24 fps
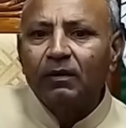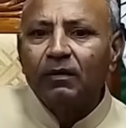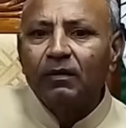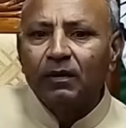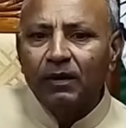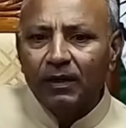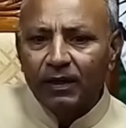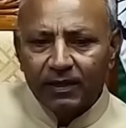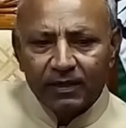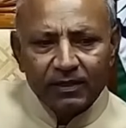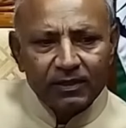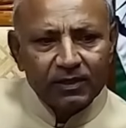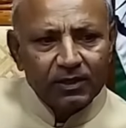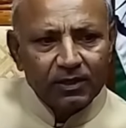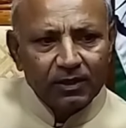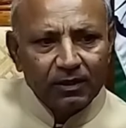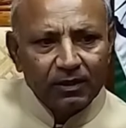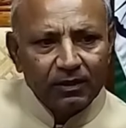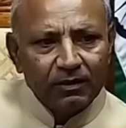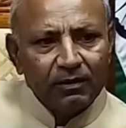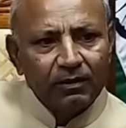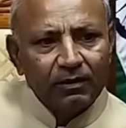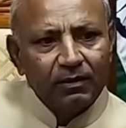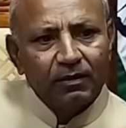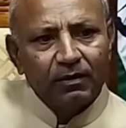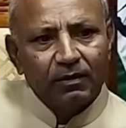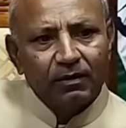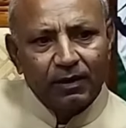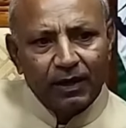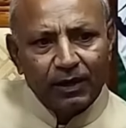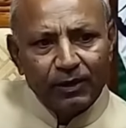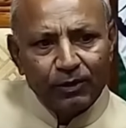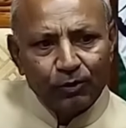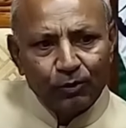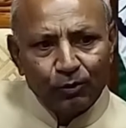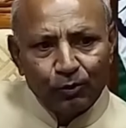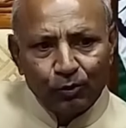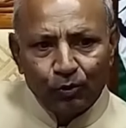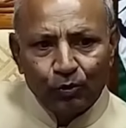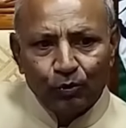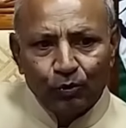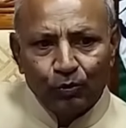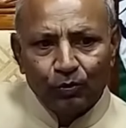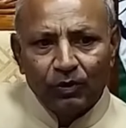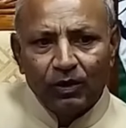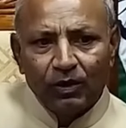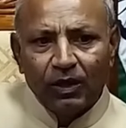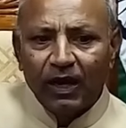Let us try to do
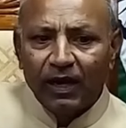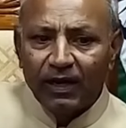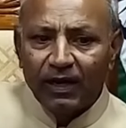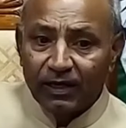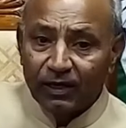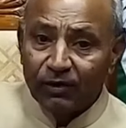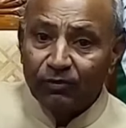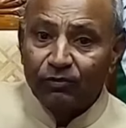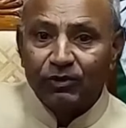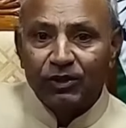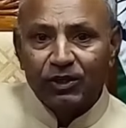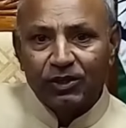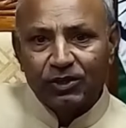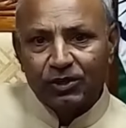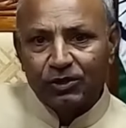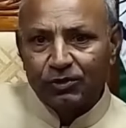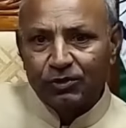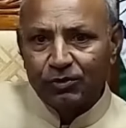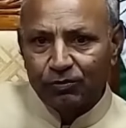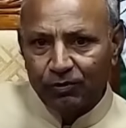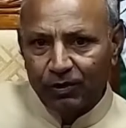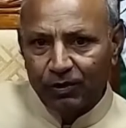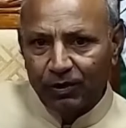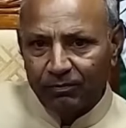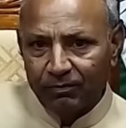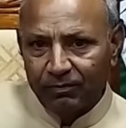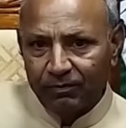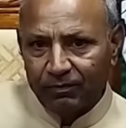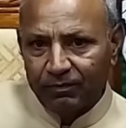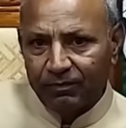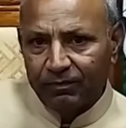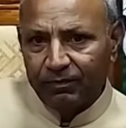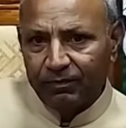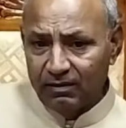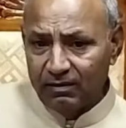and give justice to them.